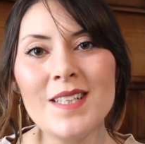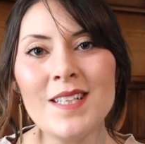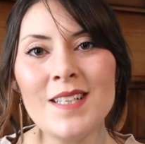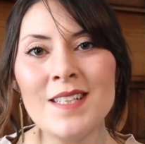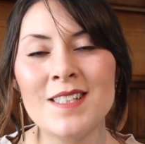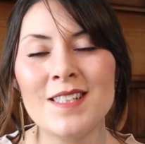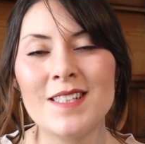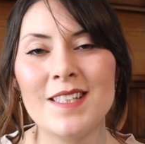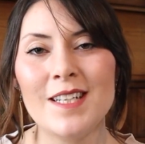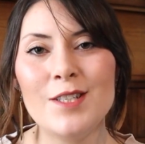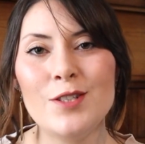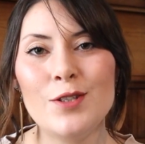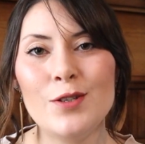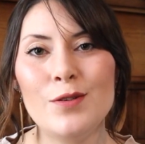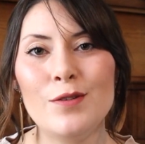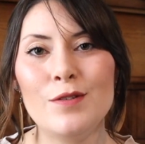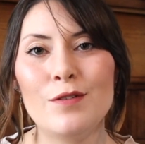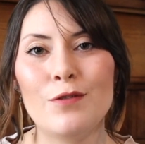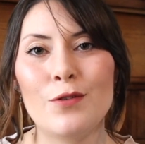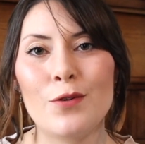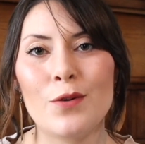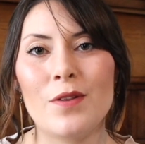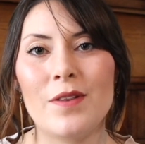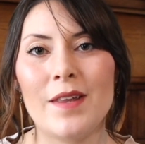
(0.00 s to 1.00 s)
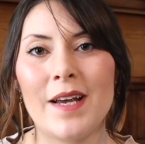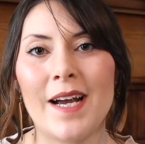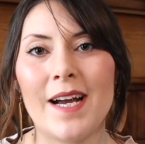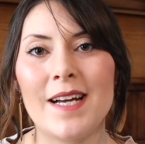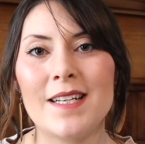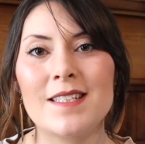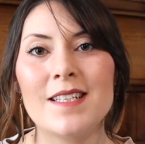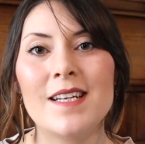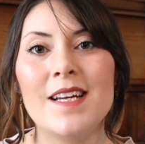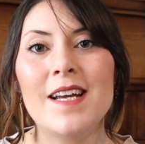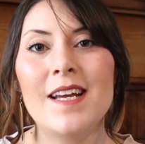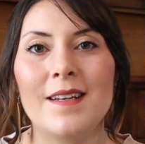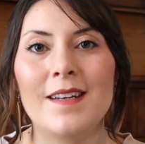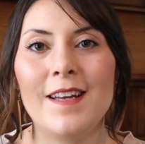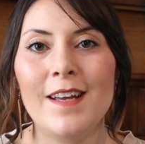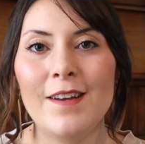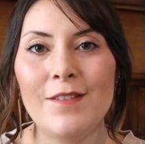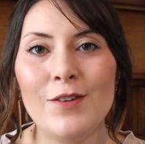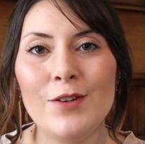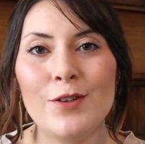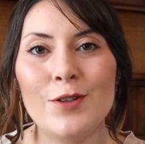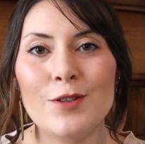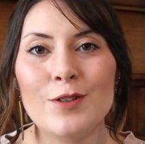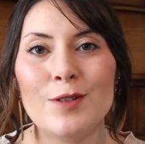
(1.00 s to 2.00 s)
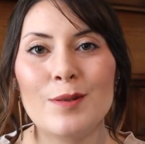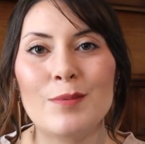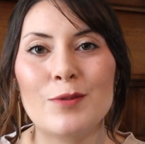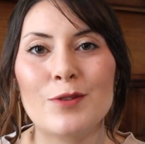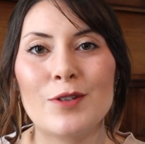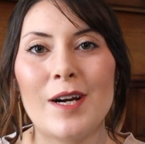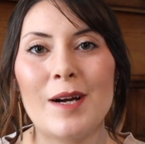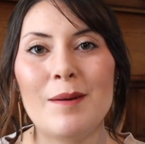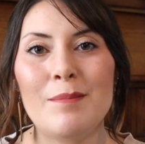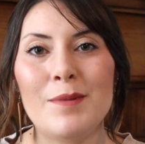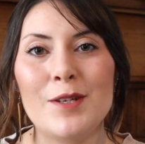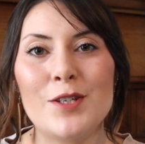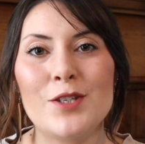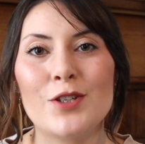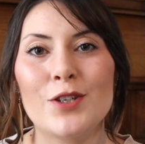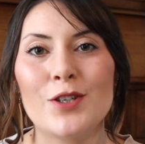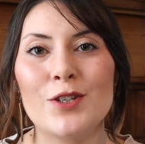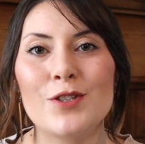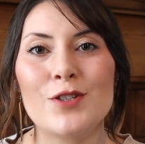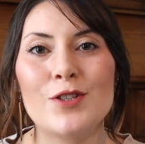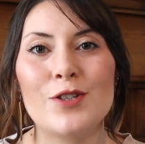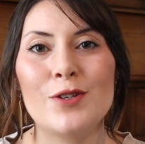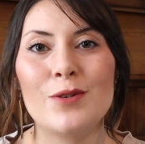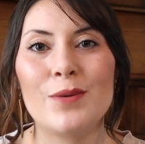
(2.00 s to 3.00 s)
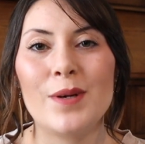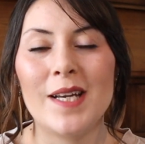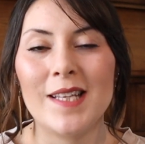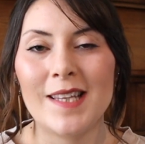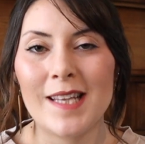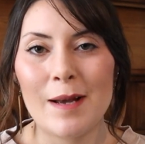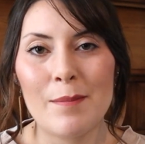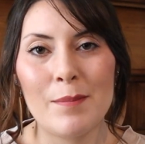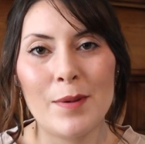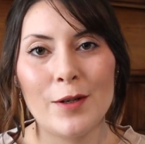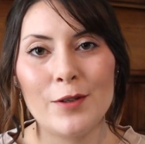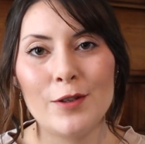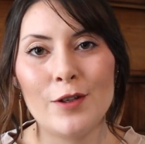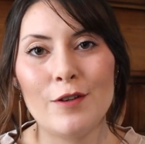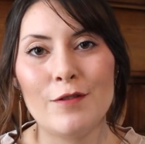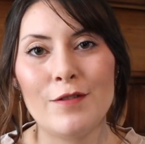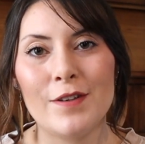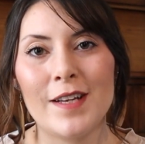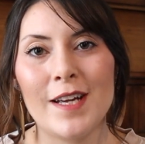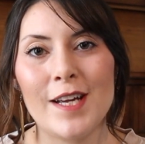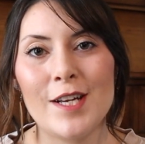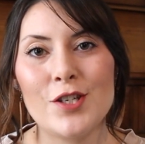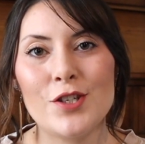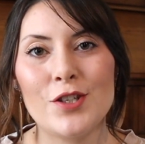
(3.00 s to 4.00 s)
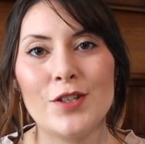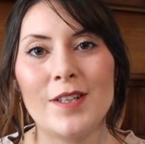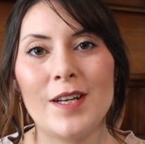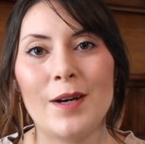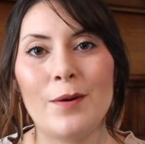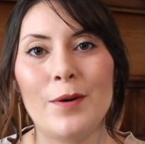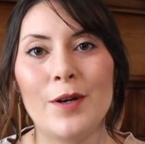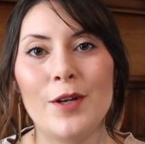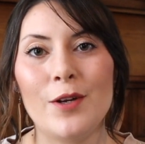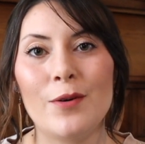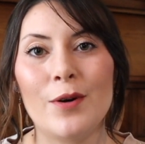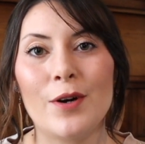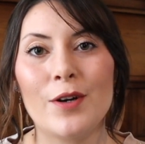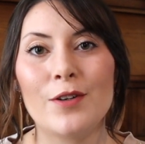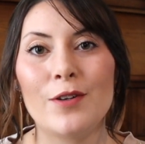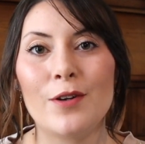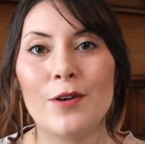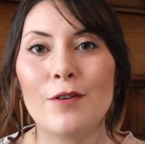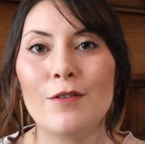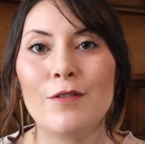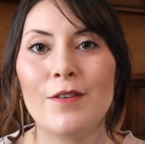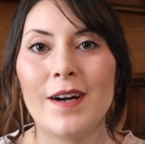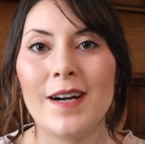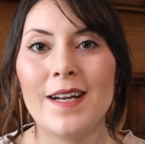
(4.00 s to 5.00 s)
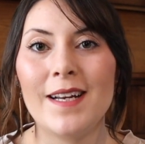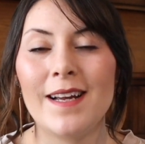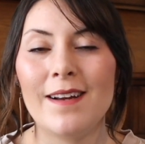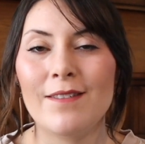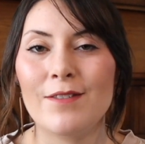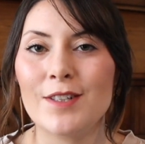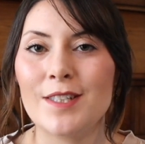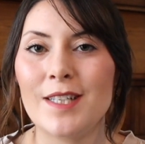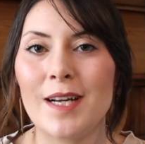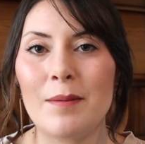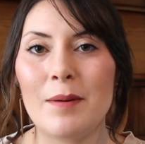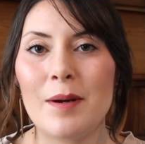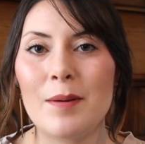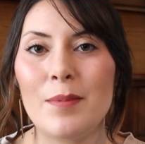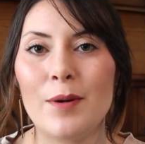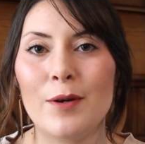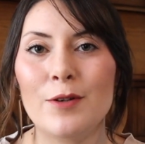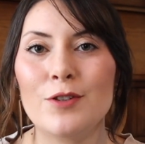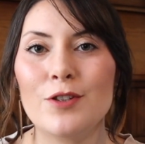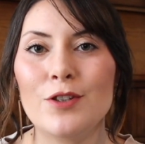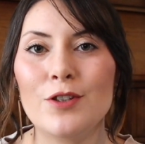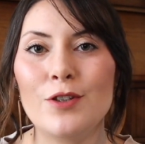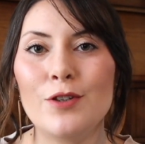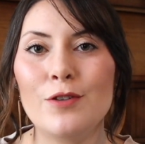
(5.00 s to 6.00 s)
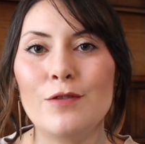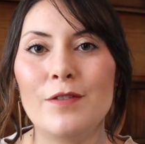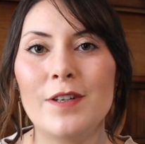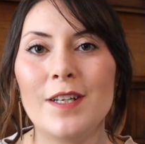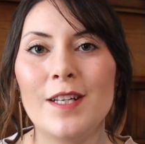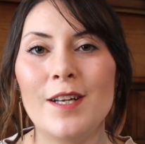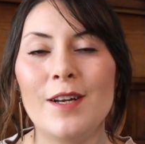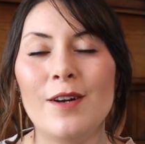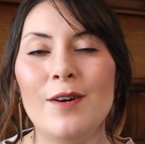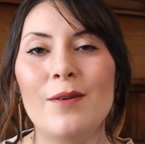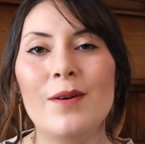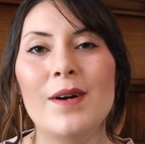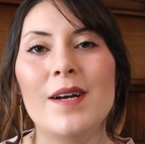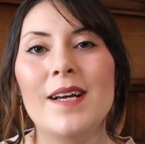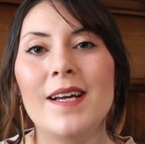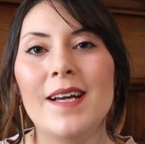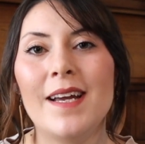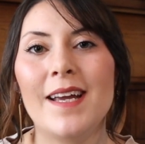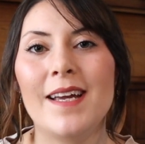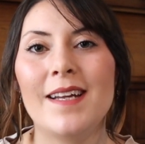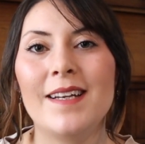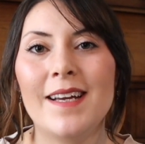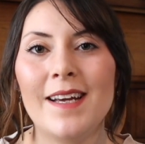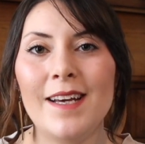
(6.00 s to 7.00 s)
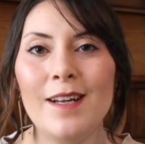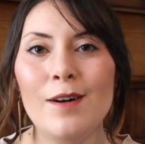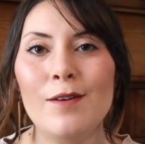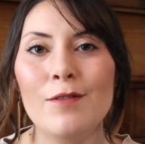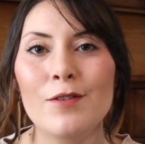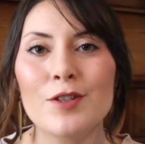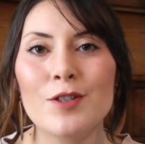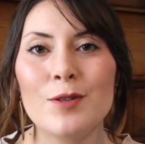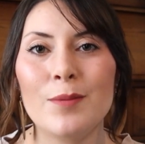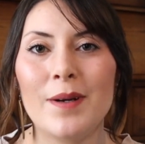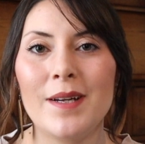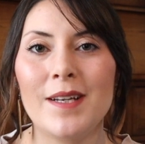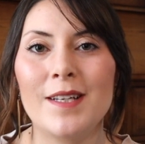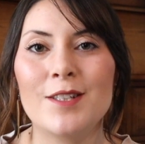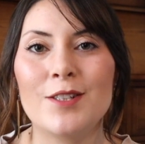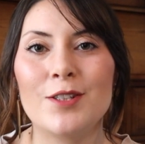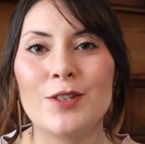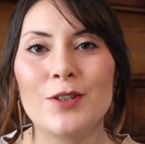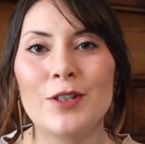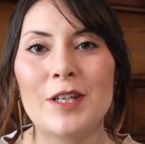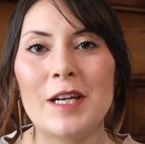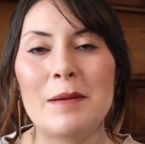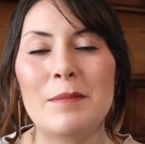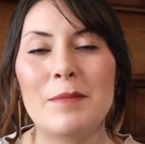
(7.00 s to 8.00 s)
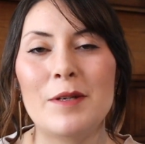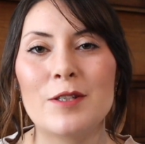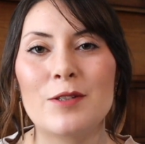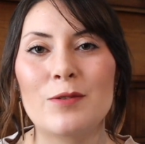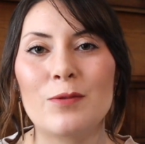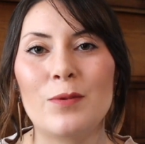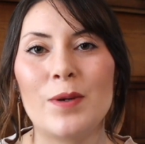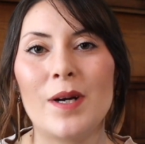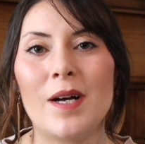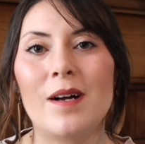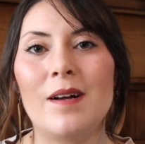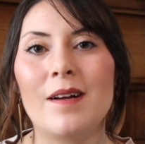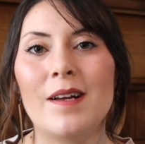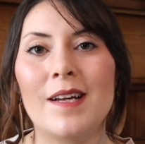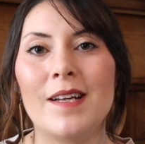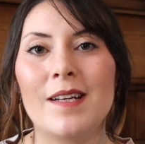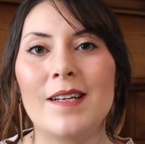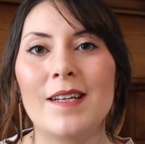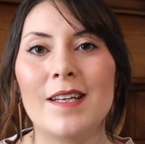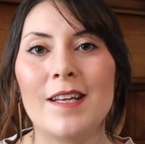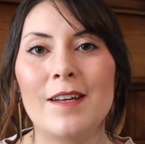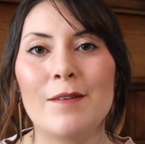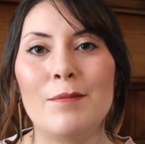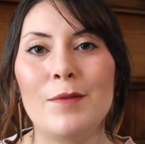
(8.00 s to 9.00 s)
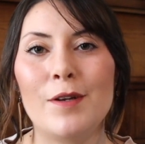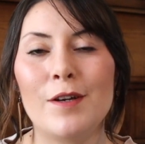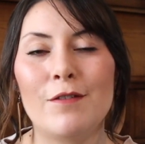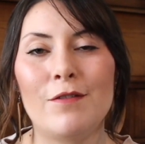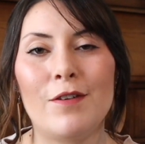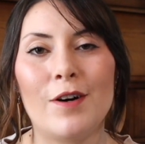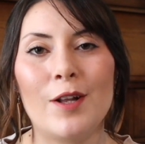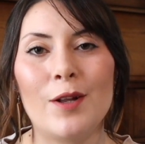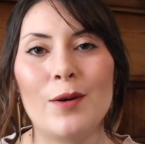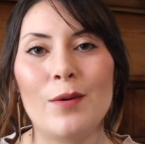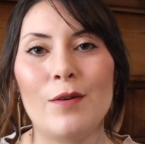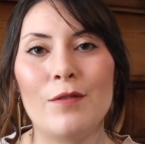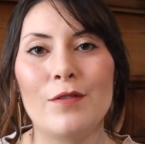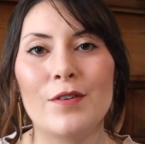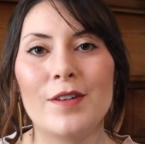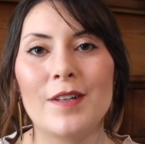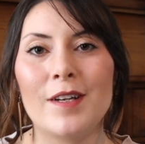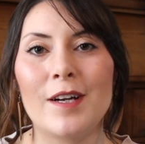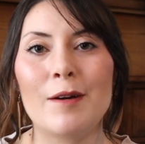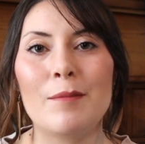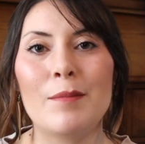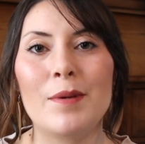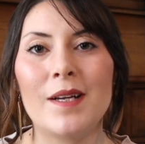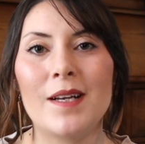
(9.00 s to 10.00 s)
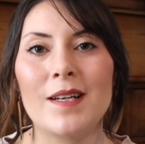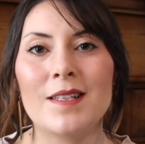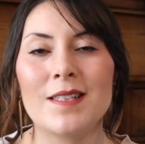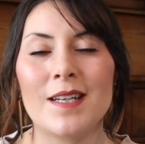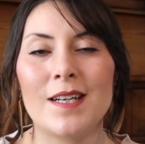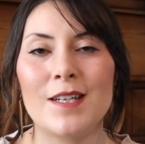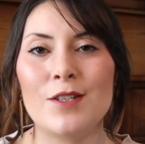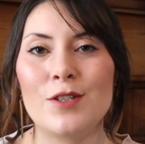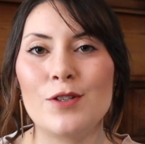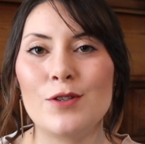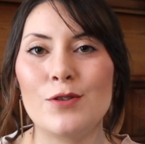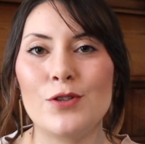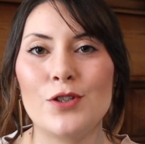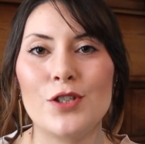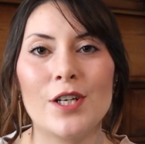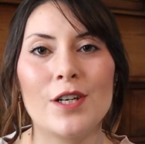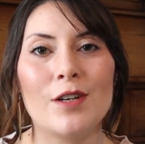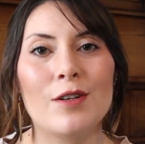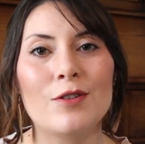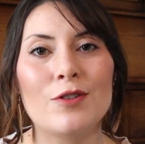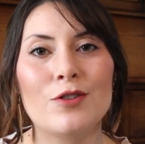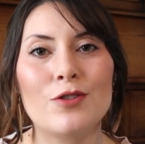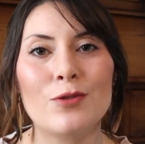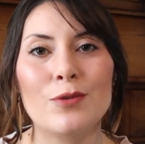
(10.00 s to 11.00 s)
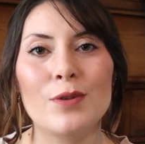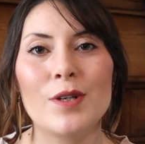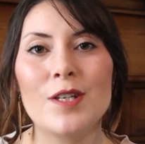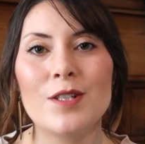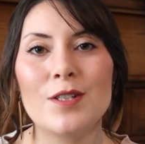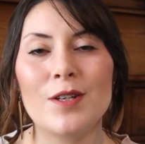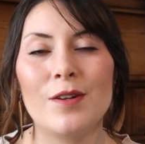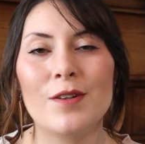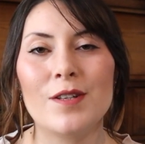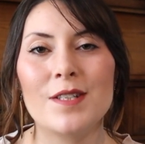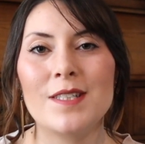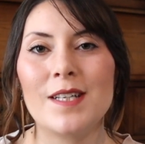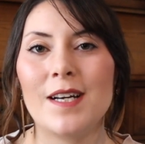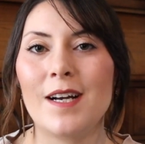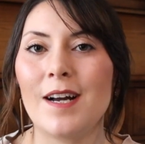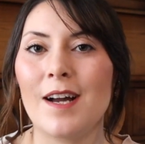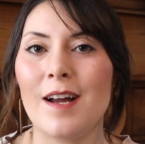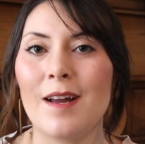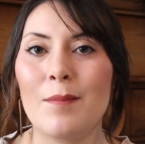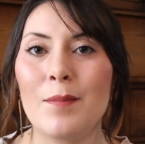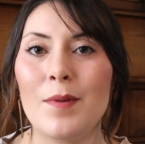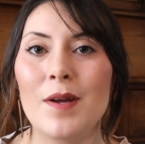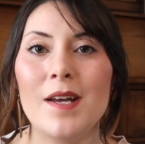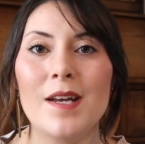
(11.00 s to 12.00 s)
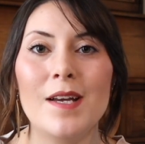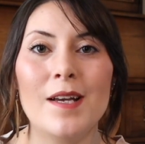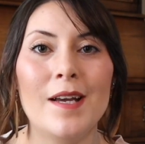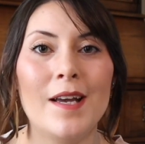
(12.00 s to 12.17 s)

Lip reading: stay tuned for that. If you do subscribe, be sure to hit that bell notification. That way you are notified every time I post a new video. And head over to my Instagram as well and give me a follow over there, because I do share on stories all the time.